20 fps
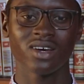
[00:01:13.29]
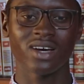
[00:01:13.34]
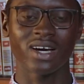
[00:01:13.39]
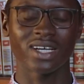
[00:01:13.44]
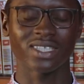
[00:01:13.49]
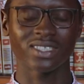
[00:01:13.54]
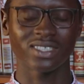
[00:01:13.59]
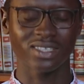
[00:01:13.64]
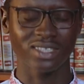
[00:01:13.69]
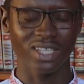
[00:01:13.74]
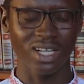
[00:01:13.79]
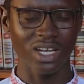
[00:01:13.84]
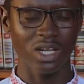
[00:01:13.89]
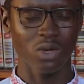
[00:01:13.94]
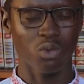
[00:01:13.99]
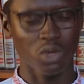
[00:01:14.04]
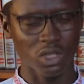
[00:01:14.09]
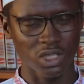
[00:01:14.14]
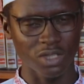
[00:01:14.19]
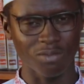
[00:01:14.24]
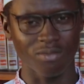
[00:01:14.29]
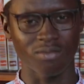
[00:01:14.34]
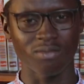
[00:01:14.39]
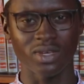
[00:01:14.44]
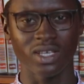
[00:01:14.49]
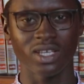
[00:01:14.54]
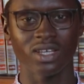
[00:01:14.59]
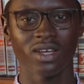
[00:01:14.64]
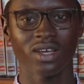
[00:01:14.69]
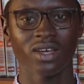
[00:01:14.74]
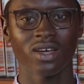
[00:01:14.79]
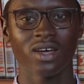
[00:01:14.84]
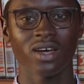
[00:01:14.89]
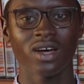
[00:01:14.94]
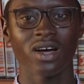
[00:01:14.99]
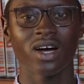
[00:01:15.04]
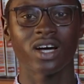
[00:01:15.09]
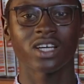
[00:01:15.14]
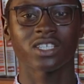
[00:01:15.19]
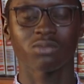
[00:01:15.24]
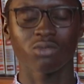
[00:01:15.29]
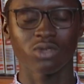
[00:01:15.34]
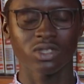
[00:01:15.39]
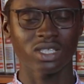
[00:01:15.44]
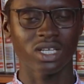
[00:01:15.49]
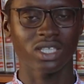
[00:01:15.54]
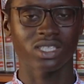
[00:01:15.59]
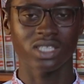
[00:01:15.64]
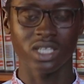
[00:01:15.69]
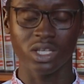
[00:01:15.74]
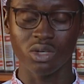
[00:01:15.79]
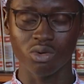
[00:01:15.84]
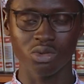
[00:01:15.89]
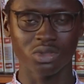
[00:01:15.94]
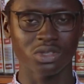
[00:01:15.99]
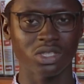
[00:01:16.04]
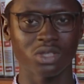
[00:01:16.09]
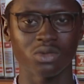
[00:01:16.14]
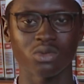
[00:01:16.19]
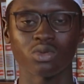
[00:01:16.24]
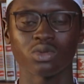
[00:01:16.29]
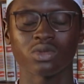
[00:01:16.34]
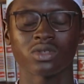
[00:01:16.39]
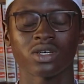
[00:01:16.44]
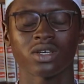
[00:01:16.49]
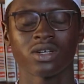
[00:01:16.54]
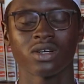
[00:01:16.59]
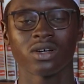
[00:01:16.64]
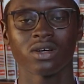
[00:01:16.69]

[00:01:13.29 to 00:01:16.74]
has really worshipped me as much as he or she could.